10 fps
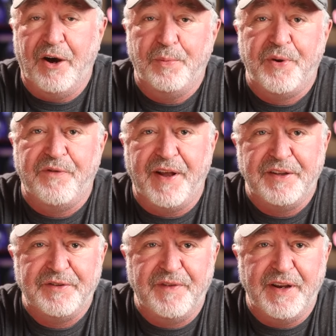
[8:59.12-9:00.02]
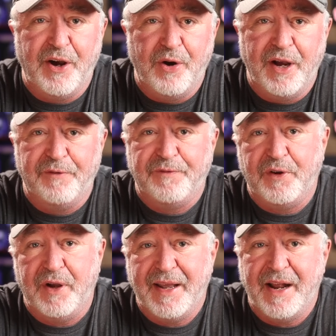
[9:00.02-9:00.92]
hope you found this video
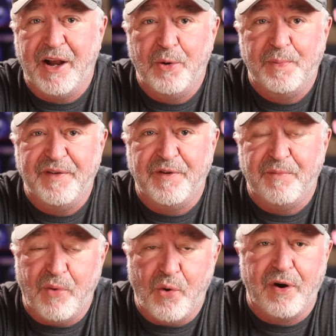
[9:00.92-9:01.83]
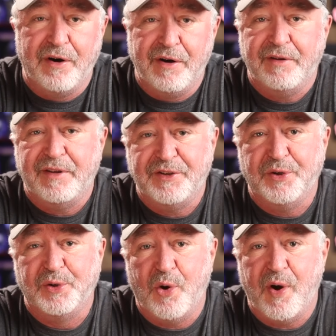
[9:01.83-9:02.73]
helpful, and I hope even more that
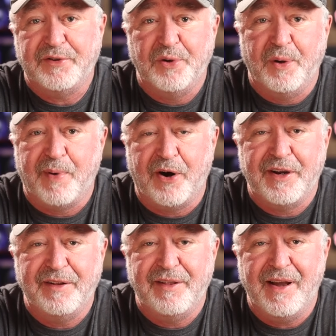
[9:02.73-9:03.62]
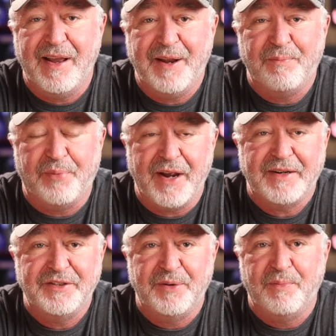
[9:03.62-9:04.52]
you'll go out to a parking lot and
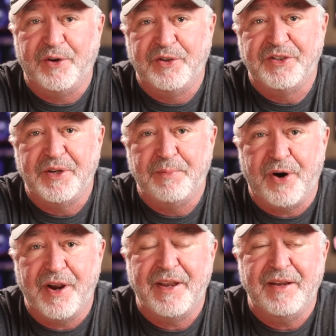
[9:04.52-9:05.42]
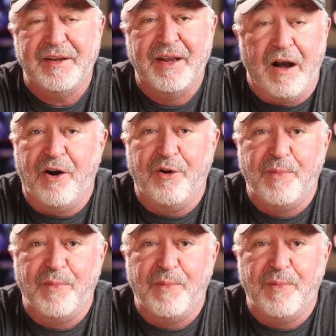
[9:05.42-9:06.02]
practice emergency braking. All